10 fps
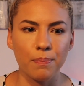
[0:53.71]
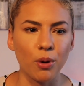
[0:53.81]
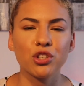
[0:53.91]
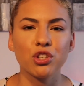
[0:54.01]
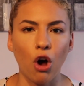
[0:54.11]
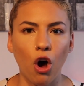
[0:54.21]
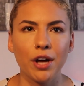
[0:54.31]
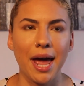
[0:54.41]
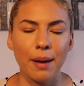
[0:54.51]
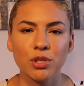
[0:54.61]
books
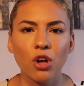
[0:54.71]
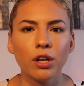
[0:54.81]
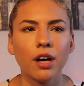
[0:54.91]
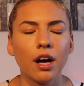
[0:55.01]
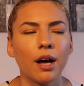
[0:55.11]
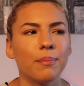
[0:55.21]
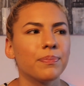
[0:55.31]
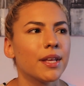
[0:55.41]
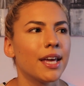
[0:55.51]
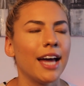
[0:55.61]
on
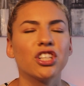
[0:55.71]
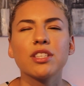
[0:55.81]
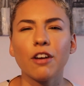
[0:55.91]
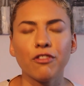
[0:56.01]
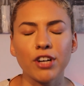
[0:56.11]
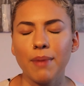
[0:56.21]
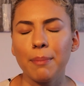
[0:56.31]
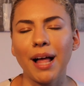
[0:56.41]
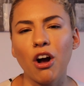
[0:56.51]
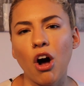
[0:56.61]
Amazon and just stuff written by
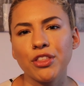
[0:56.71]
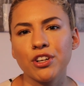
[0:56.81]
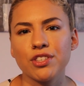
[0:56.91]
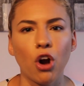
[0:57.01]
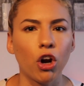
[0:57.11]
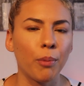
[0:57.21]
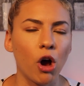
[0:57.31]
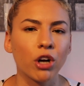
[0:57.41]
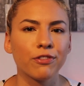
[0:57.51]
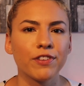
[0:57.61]
Black authors and
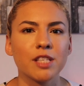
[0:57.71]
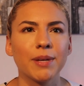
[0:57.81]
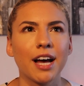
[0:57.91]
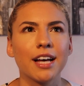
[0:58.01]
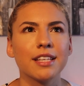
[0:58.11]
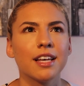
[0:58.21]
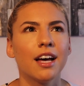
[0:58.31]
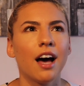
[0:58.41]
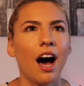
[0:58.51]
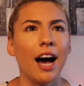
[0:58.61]
autobiographies, because
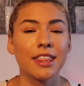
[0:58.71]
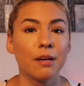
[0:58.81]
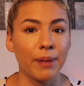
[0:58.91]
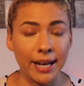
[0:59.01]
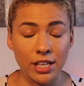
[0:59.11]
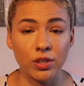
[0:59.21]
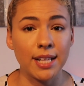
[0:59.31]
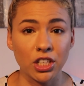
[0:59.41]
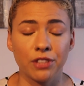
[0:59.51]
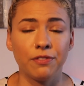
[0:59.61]
I think Black history
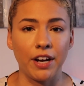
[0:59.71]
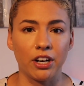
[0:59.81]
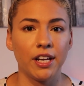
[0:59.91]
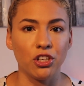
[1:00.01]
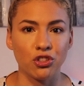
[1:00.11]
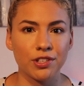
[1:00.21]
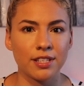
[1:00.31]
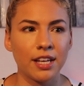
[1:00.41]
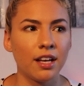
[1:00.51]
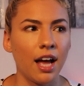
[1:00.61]
is actually very interesting.